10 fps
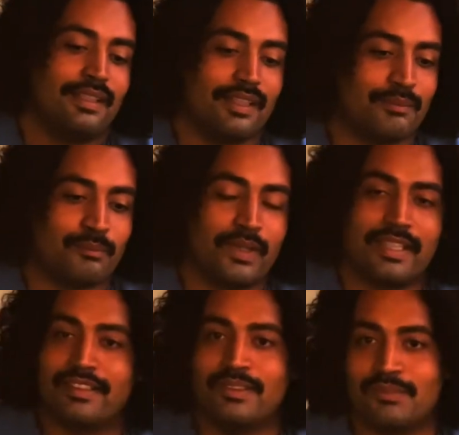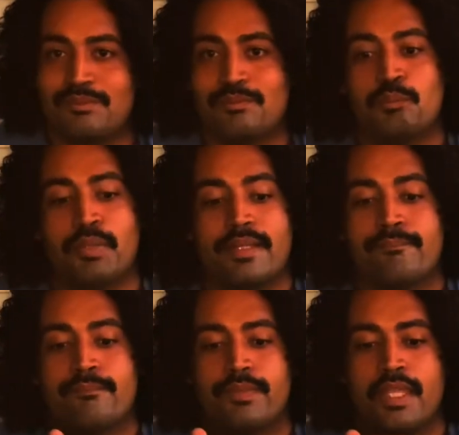I'm ready to go. But
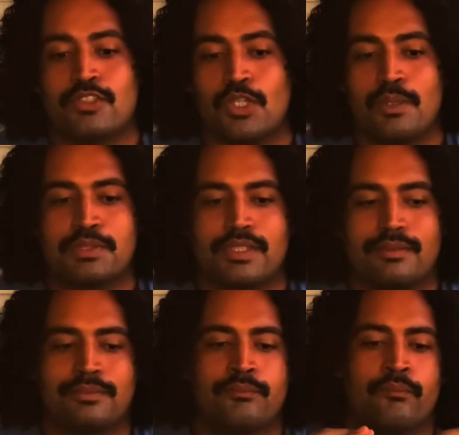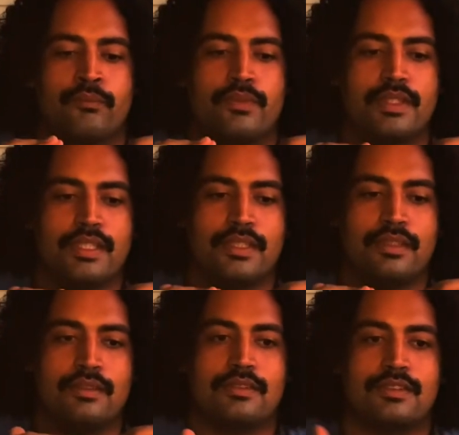in terms of
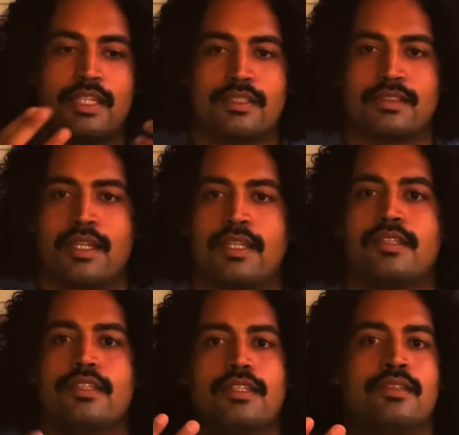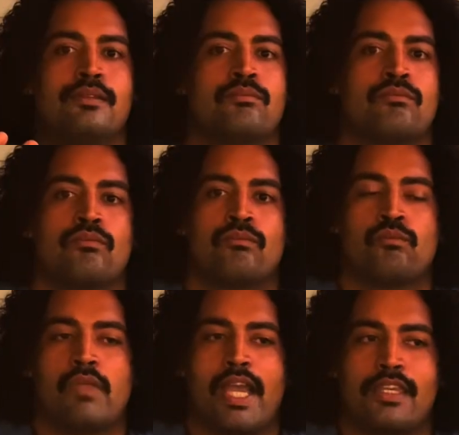the set design,
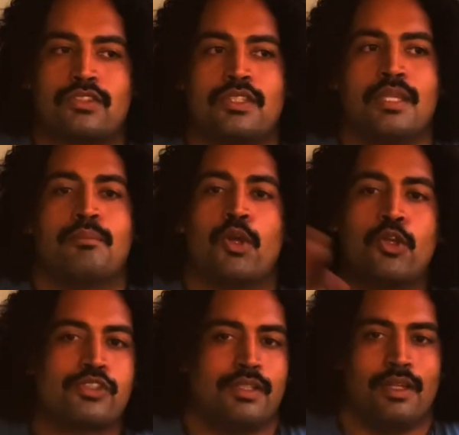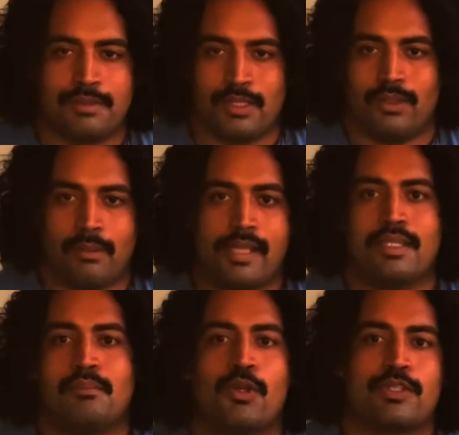I guess the immersion of it all, right? The
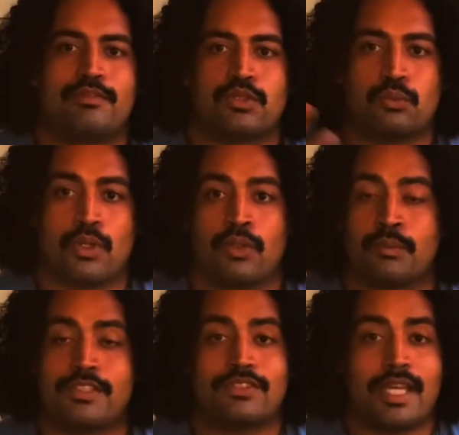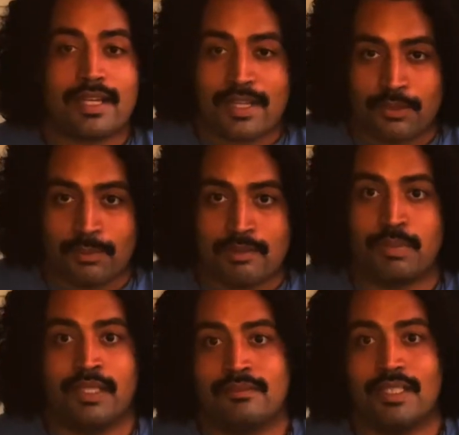immersion of this world, which is not accurate,
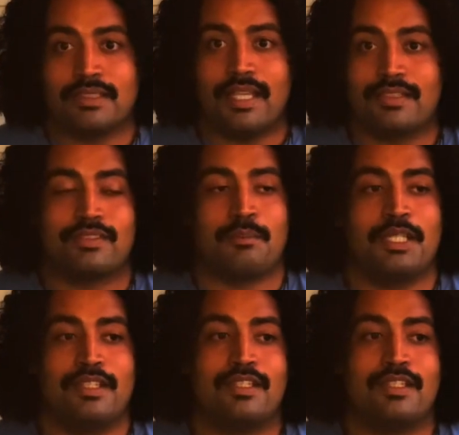but nonetheless, I mean, it